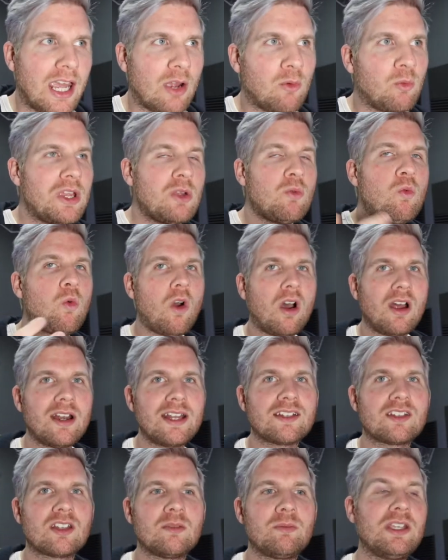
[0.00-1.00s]
And we want
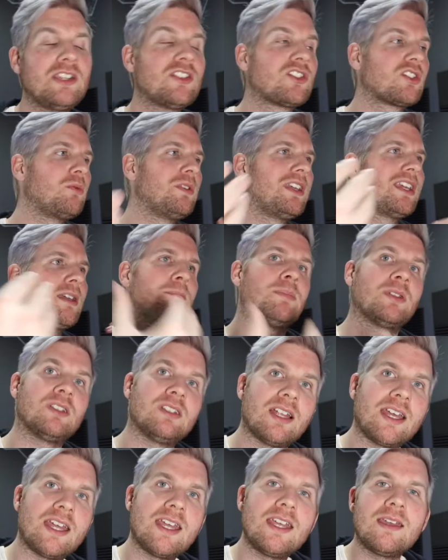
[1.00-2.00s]
it to be so we can
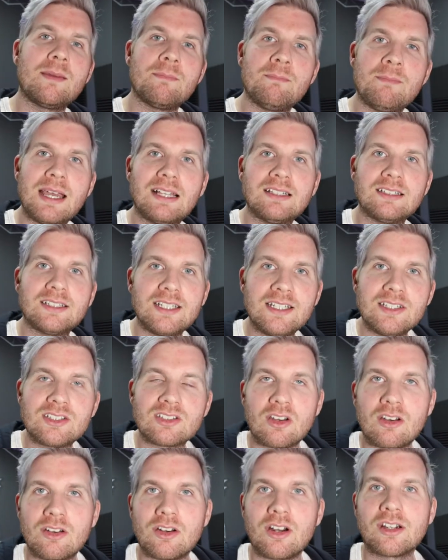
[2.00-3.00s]
play melodies
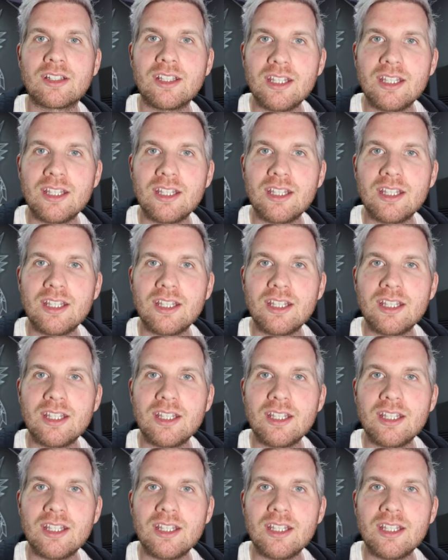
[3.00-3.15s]
on our